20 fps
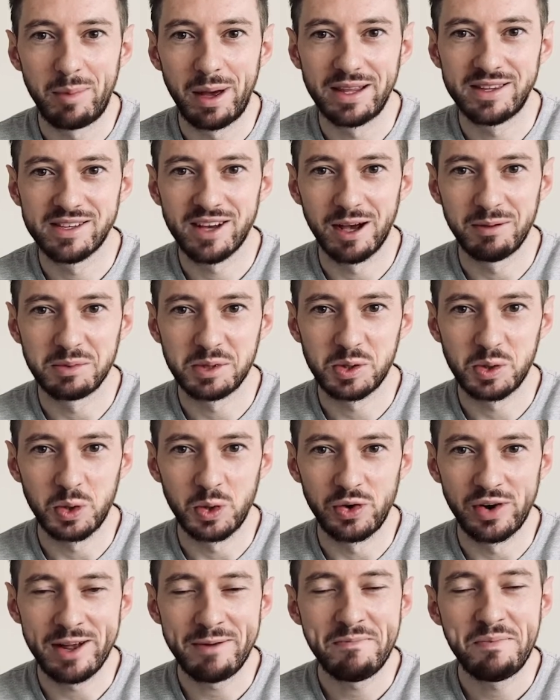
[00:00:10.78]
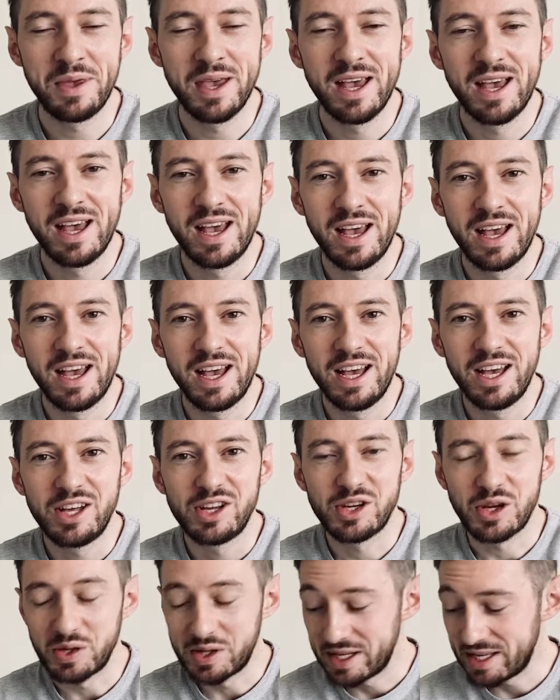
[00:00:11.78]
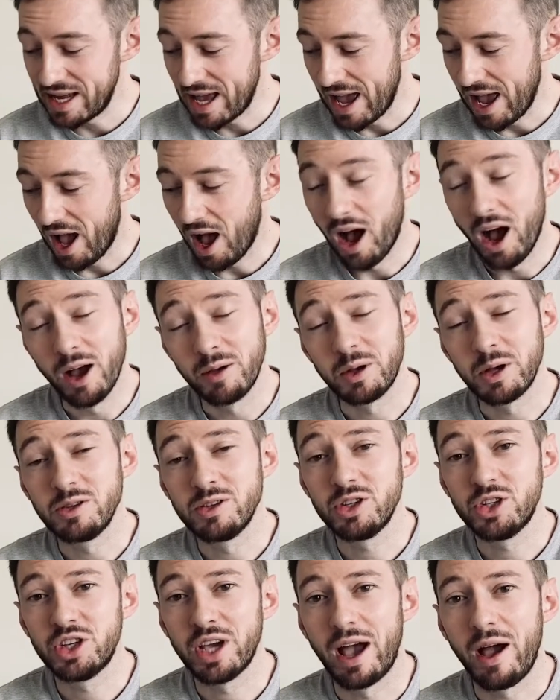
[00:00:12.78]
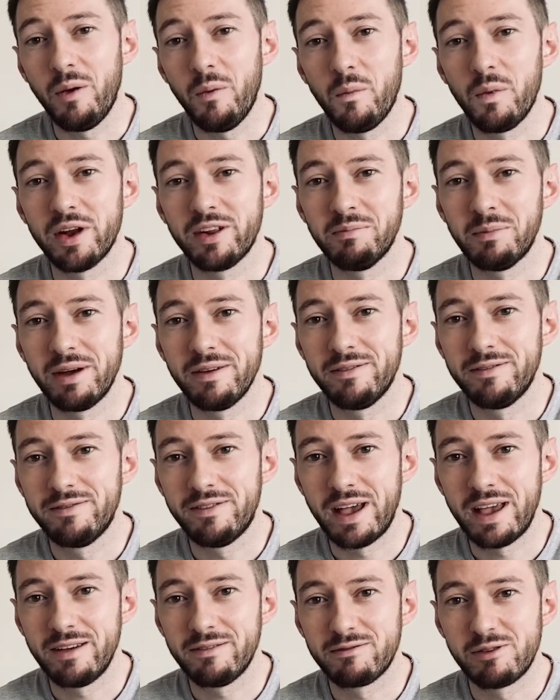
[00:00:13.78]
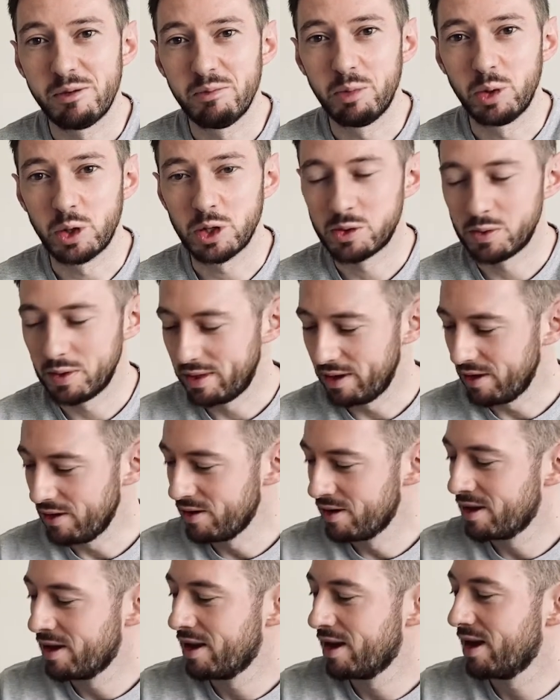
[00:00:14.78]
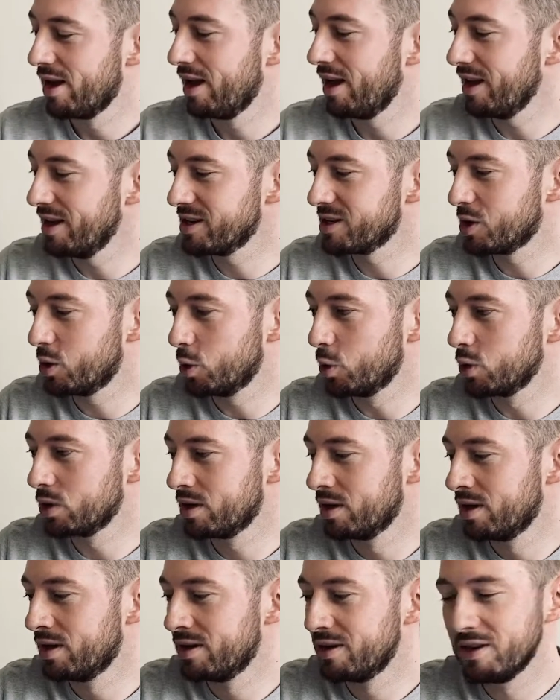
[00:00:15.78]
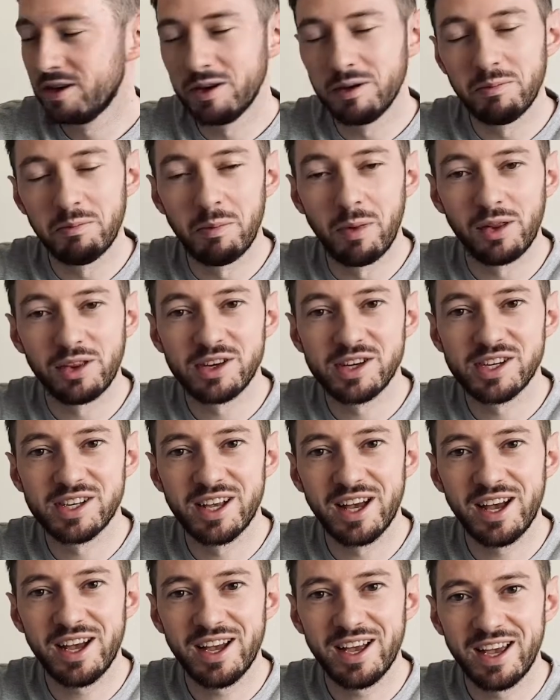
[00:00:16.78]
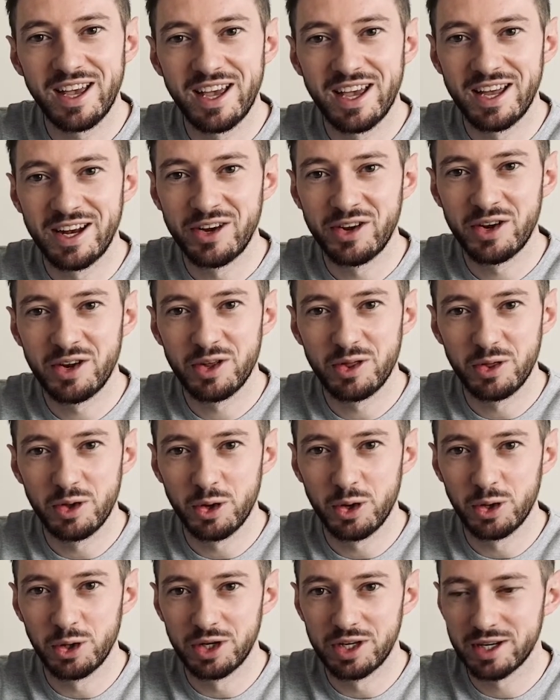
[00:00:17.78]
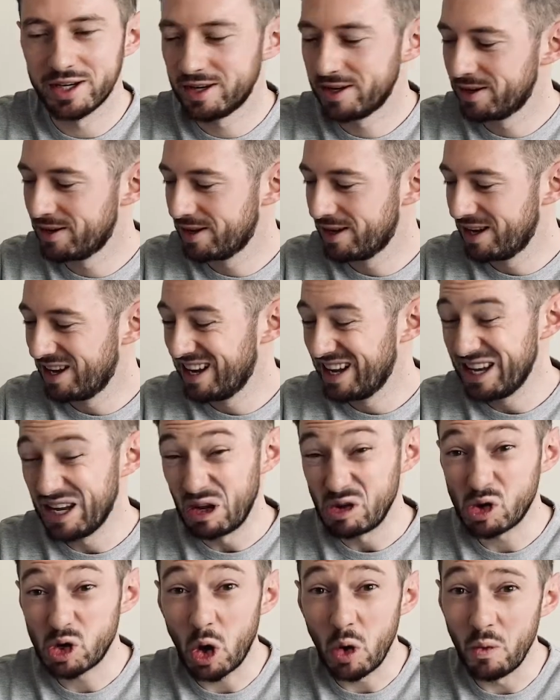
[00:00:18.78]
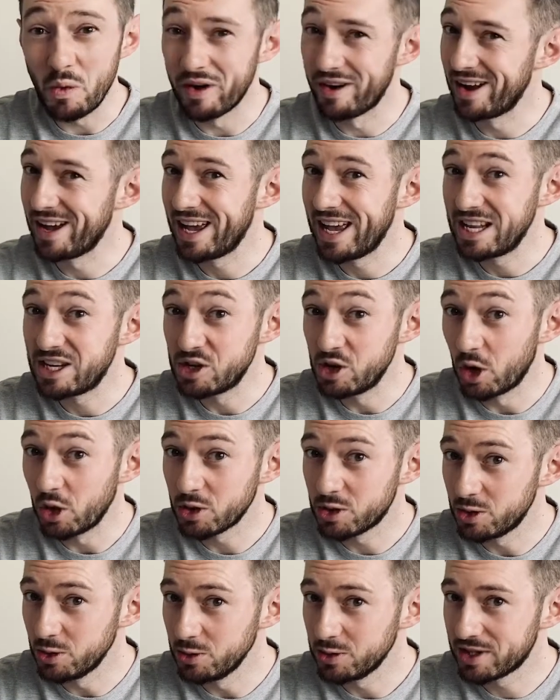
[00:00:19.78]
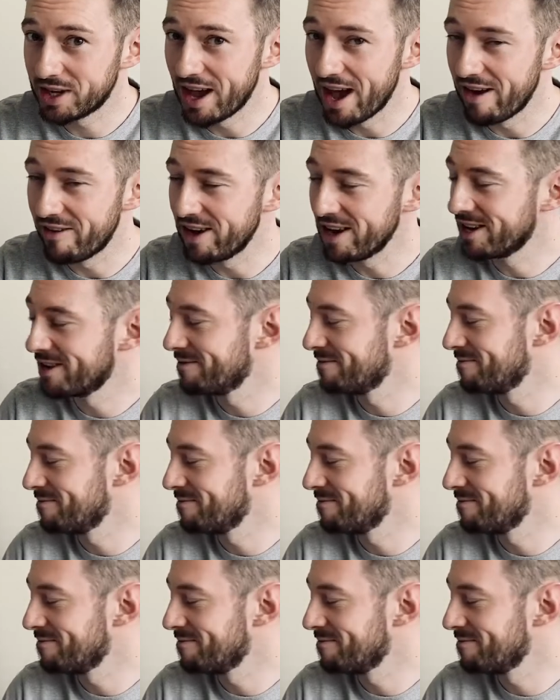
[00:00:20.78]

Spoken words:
bedtime story. So today, I'm going to share one of my favourite books with you. It is called Monster in the Hood. Don't worry, it's not too scary.